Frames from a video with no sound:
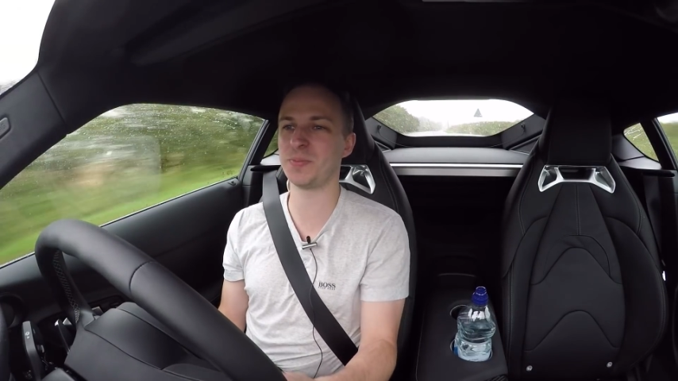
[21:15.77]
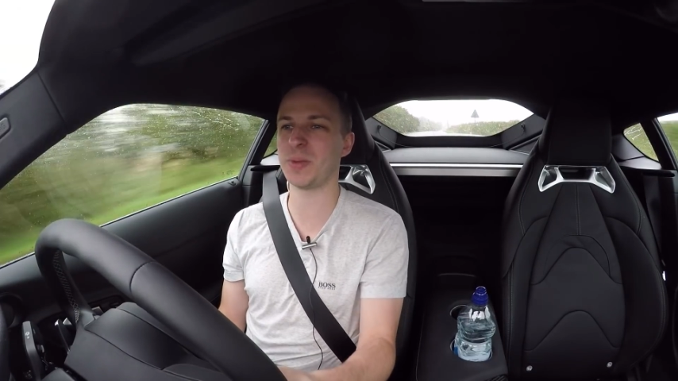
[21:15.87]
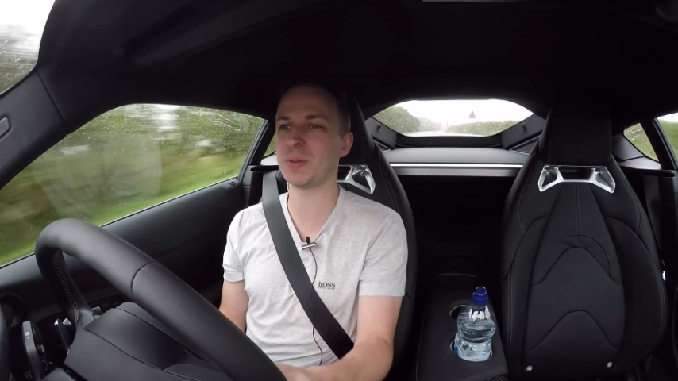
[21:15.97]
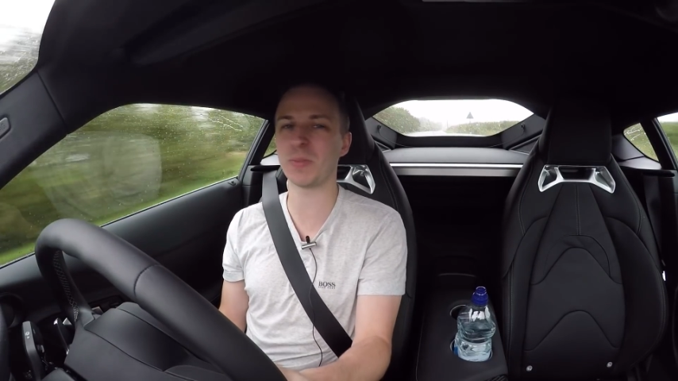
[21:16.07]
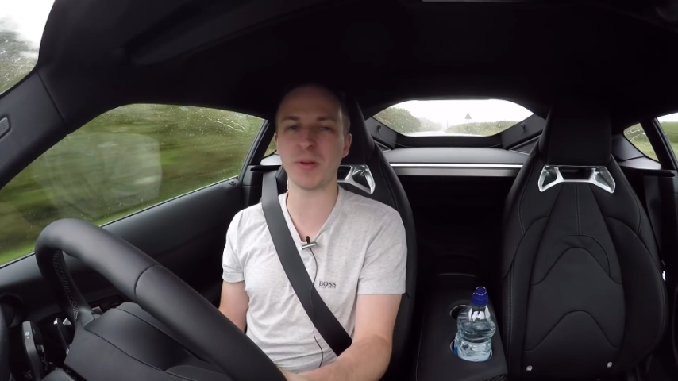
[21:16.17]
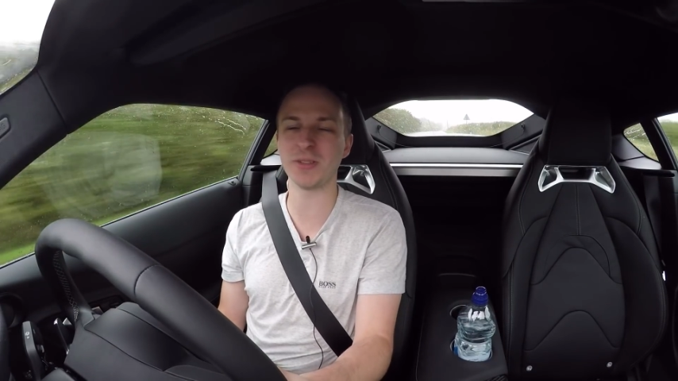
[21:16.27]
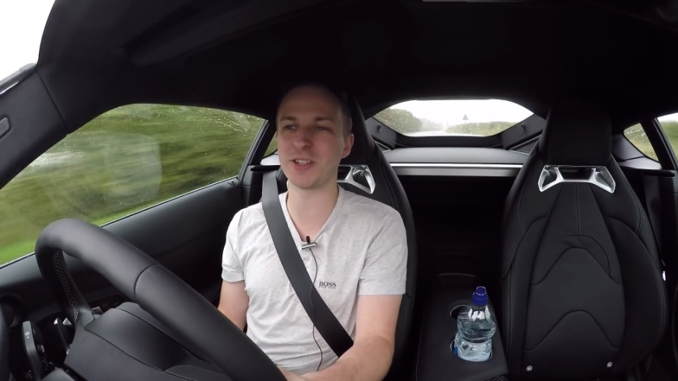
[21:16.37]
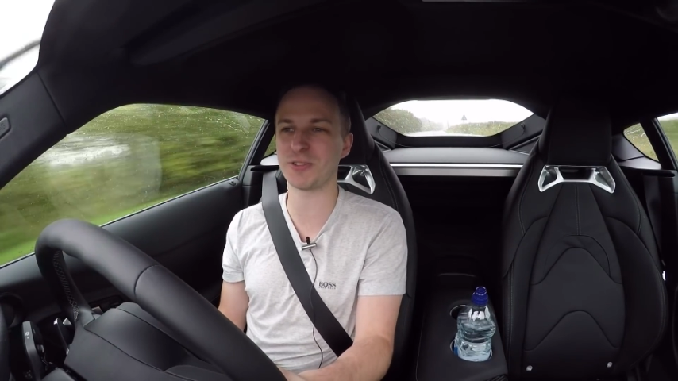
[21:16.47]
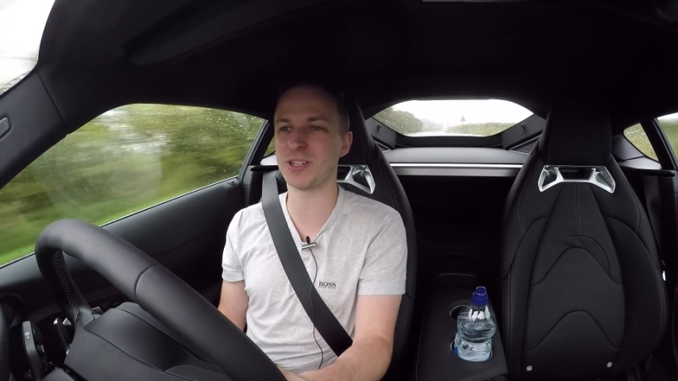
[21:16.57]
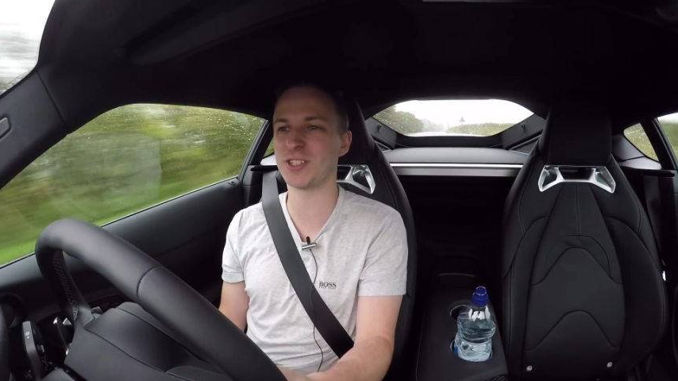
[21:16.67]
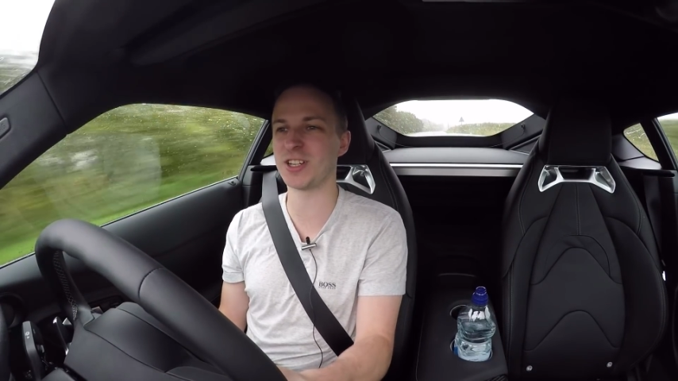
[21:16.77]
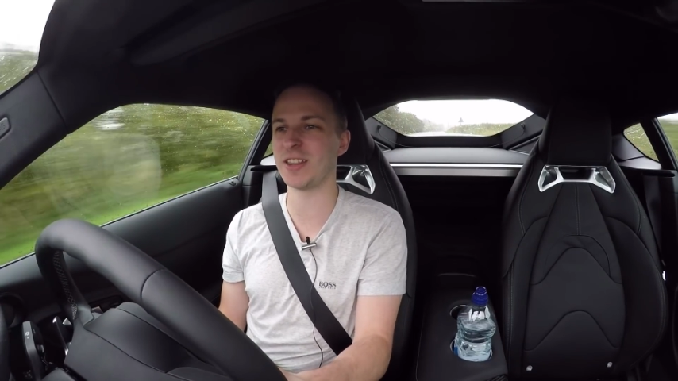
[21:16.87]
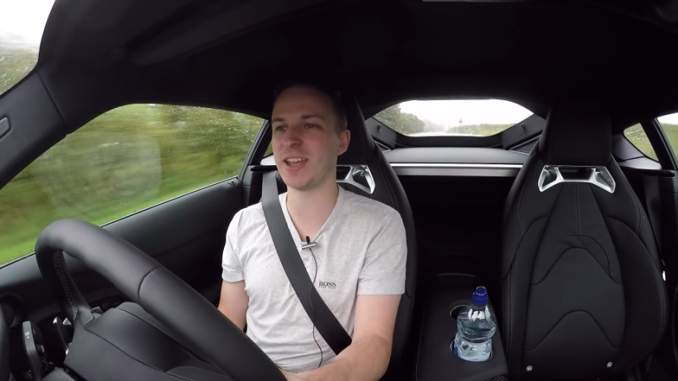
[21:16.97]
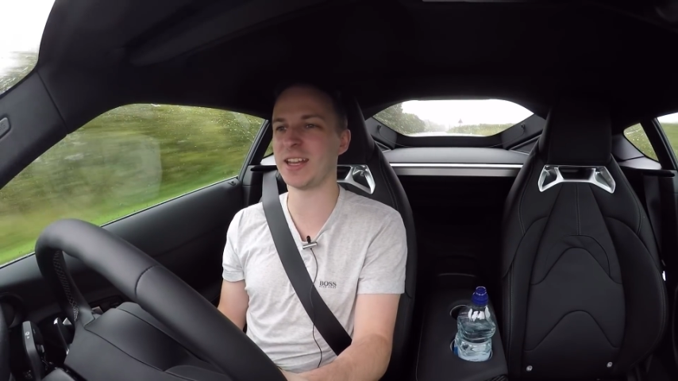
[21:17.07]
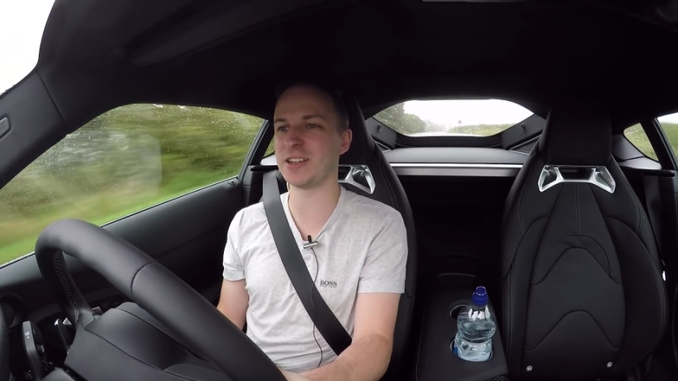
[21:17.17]
people are probably cringing at
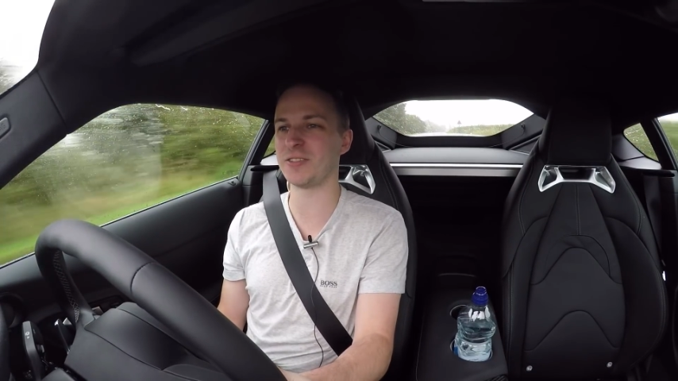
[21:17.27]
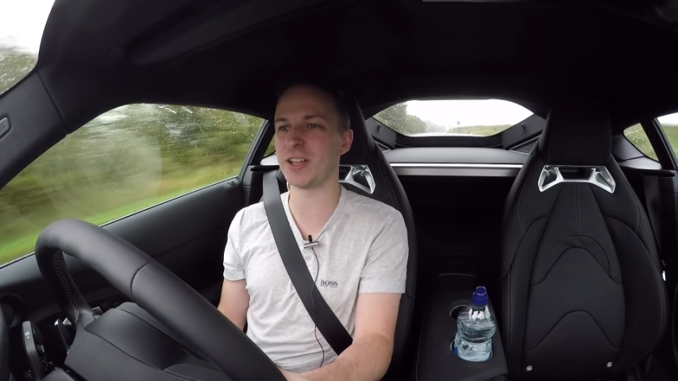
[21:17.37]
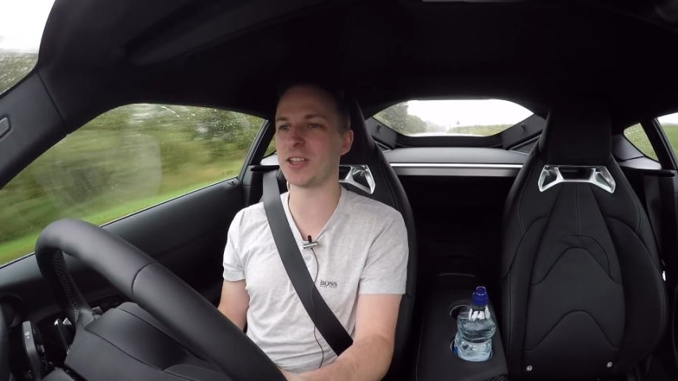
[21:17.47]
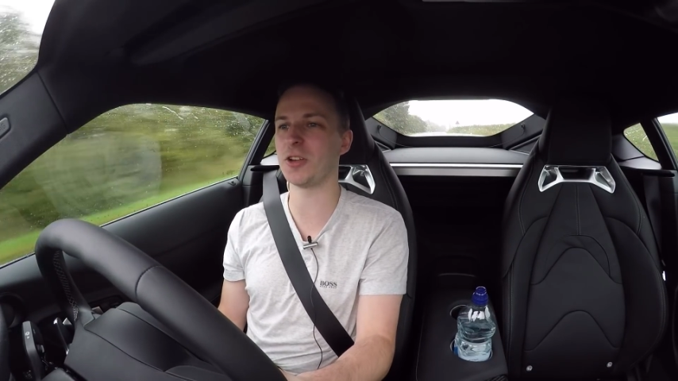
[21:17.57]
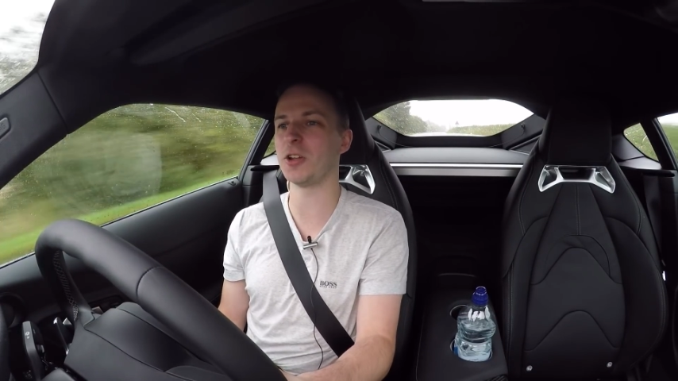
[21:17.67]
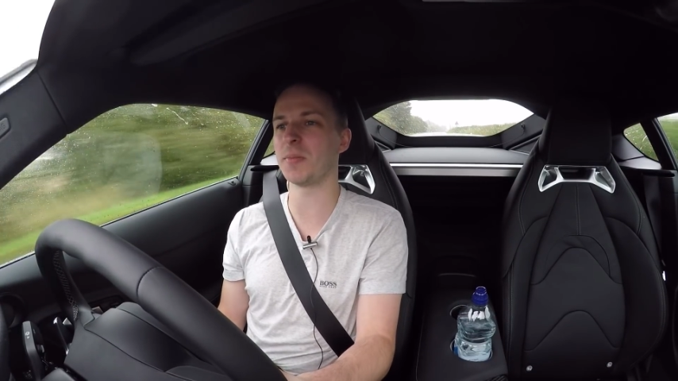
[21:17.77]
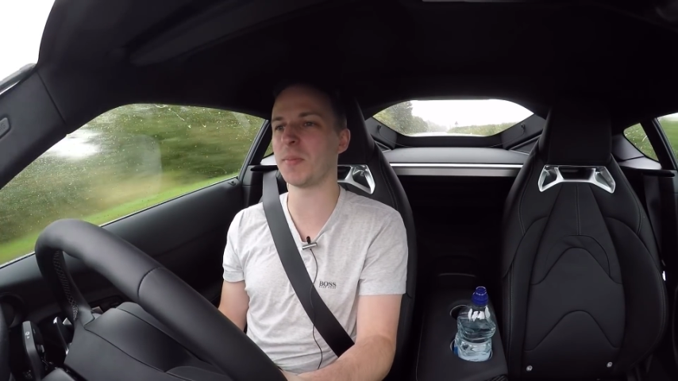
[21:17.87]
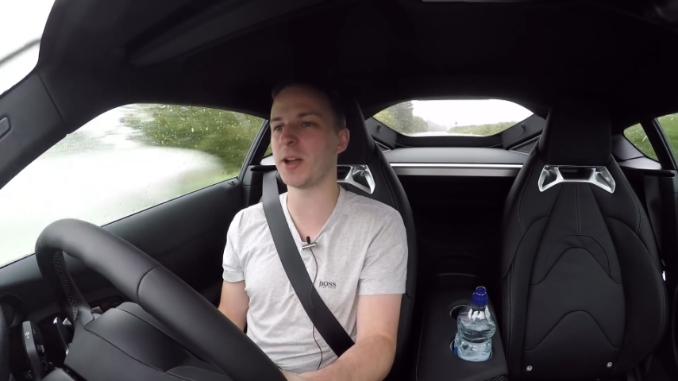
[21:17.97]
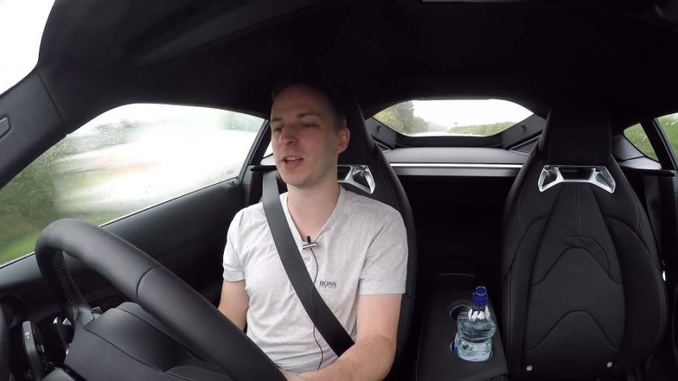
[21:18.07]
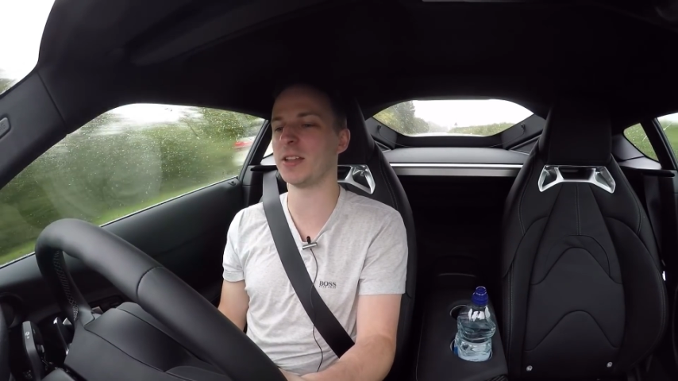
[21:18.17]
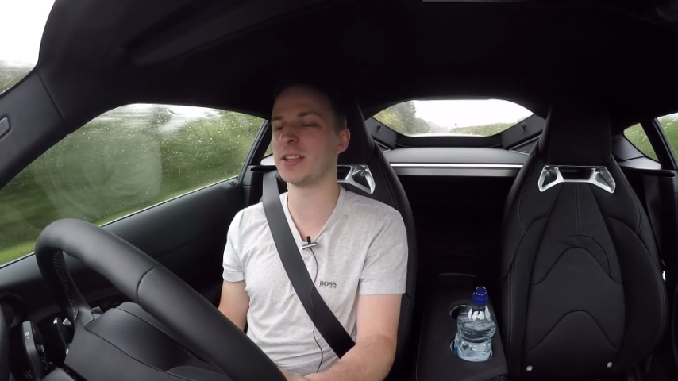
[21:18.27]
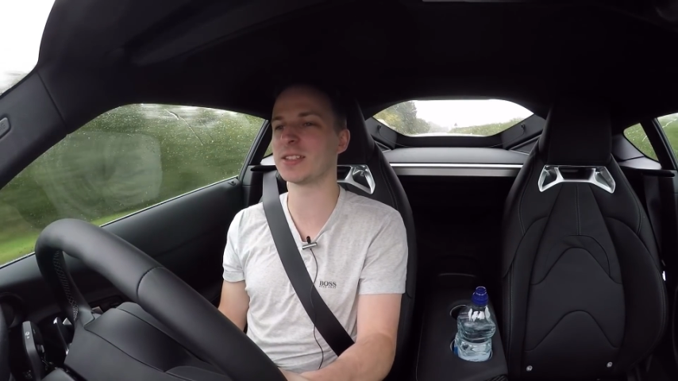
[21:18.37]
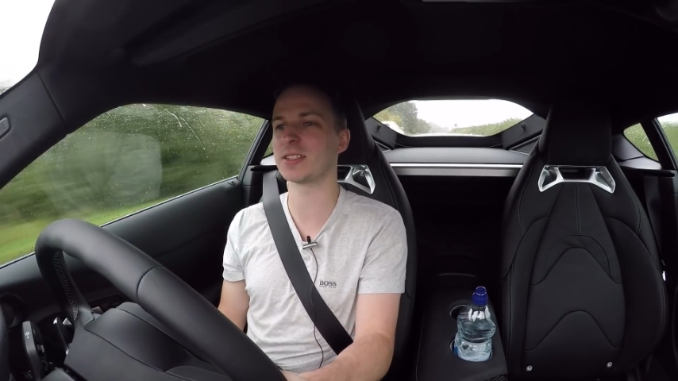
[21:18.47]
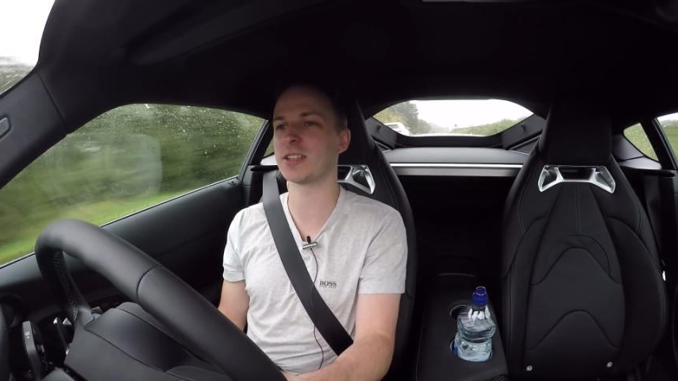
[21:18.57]
the idea of like cutting up the bonnet on this